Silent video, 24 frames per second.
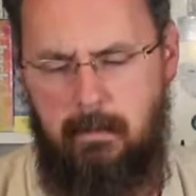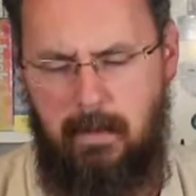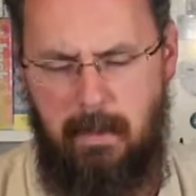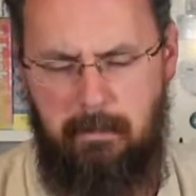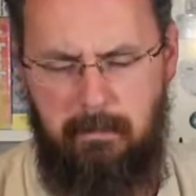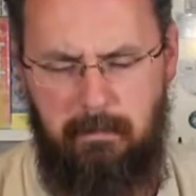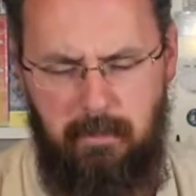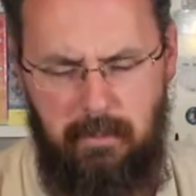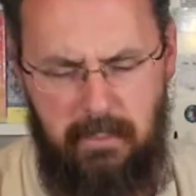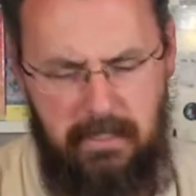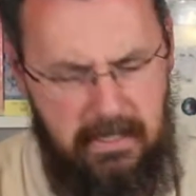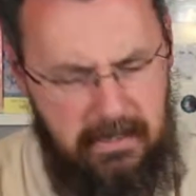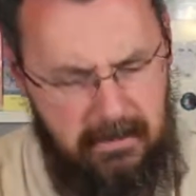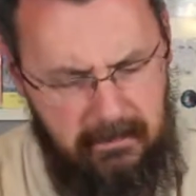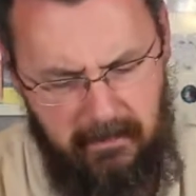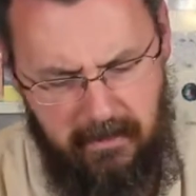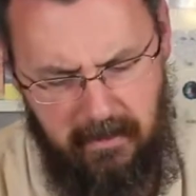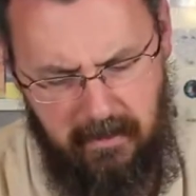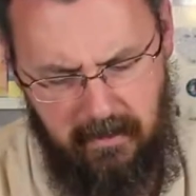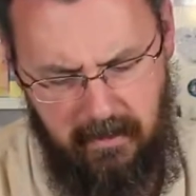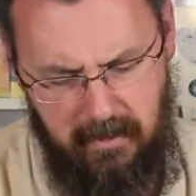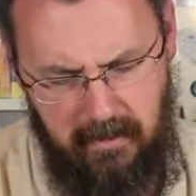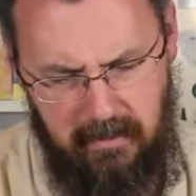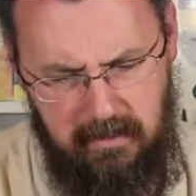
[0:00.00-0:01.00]
I believe I
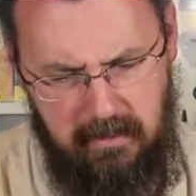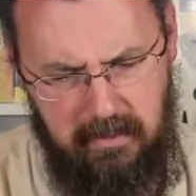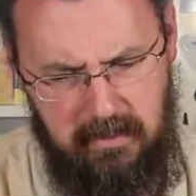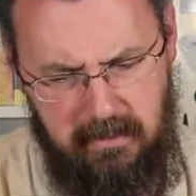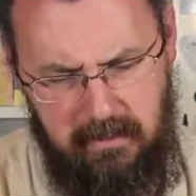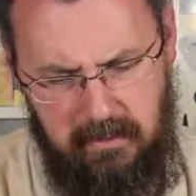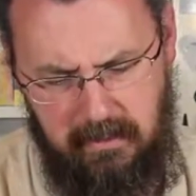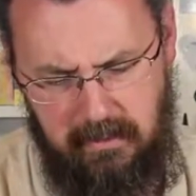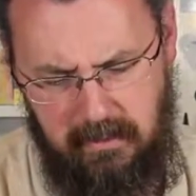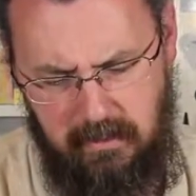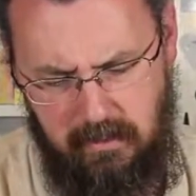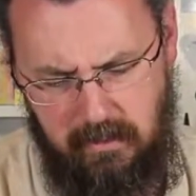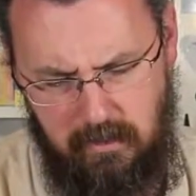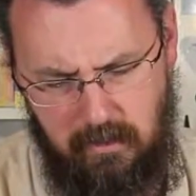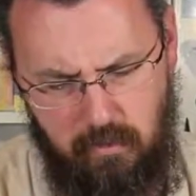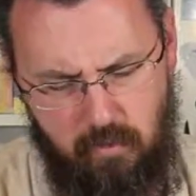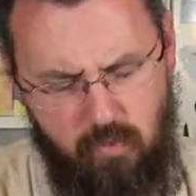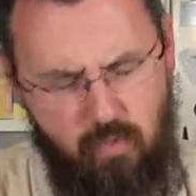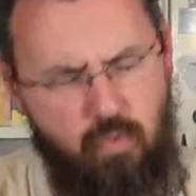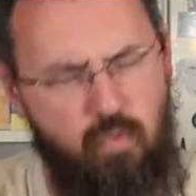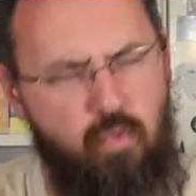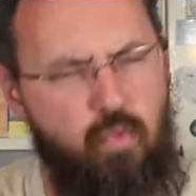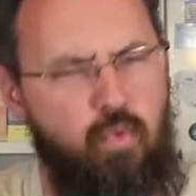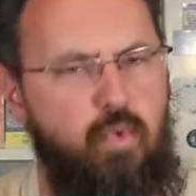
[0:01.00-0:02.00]
got this
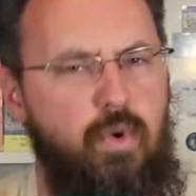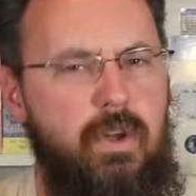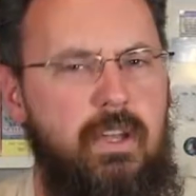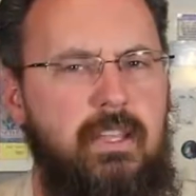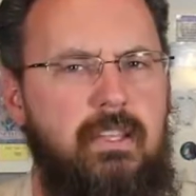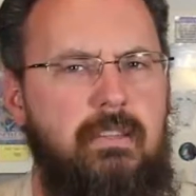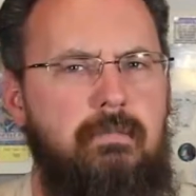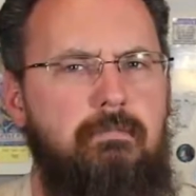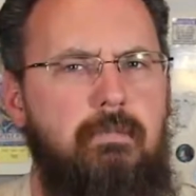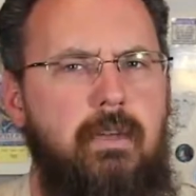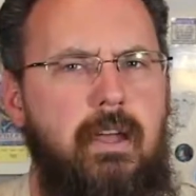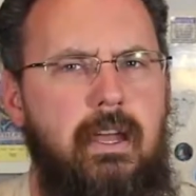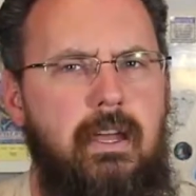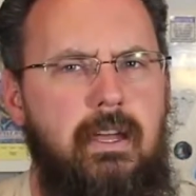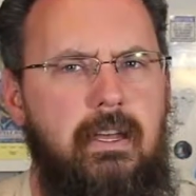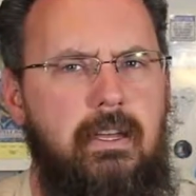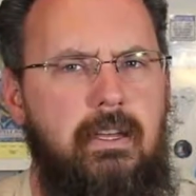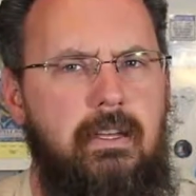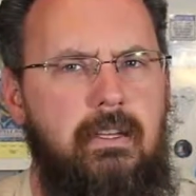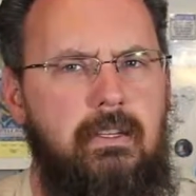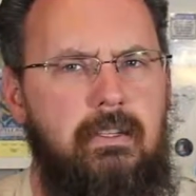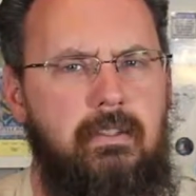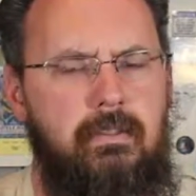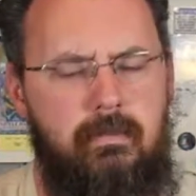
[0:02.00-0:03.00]
with my
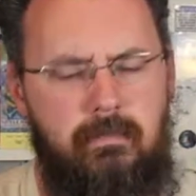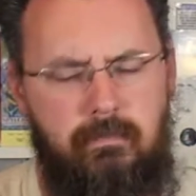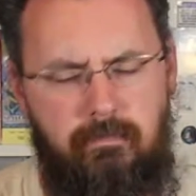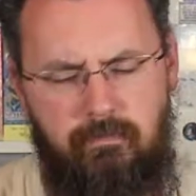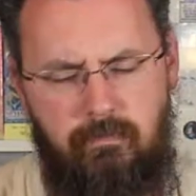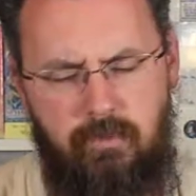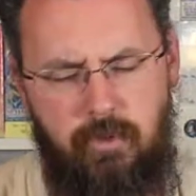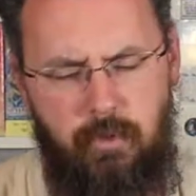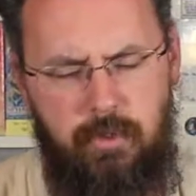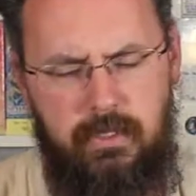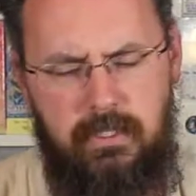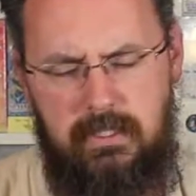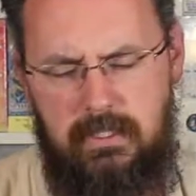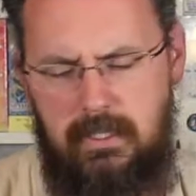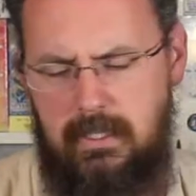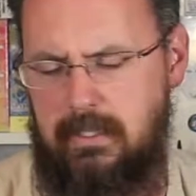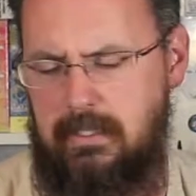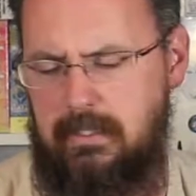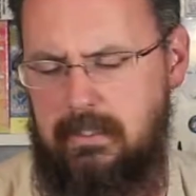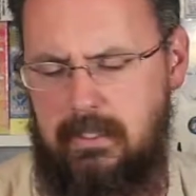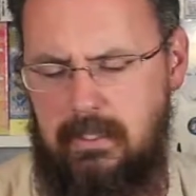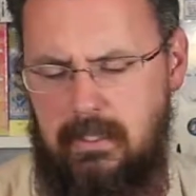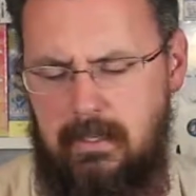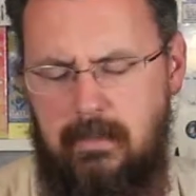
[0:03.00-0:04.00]

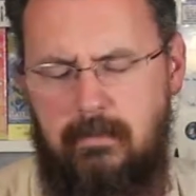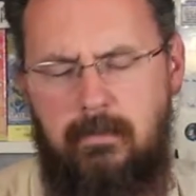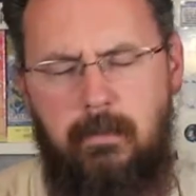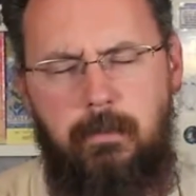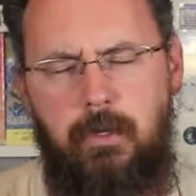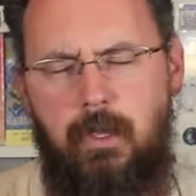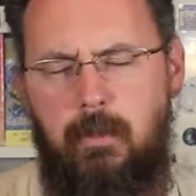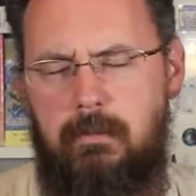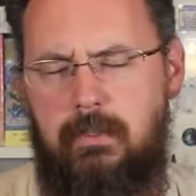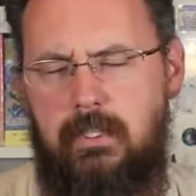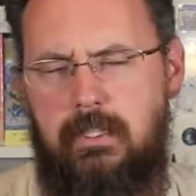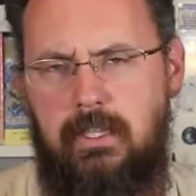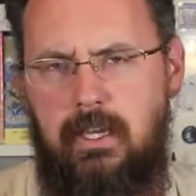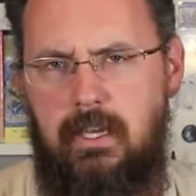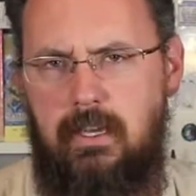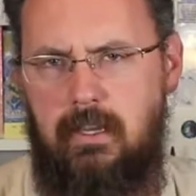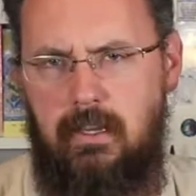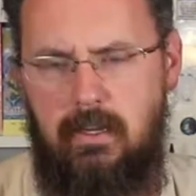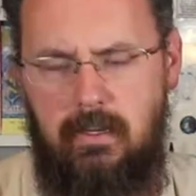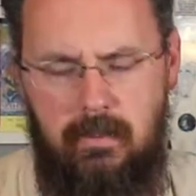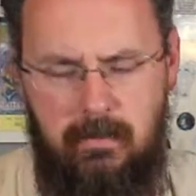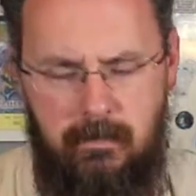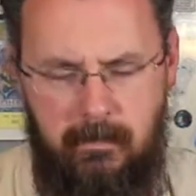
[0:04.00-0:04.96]
360, if I'm not mistaken.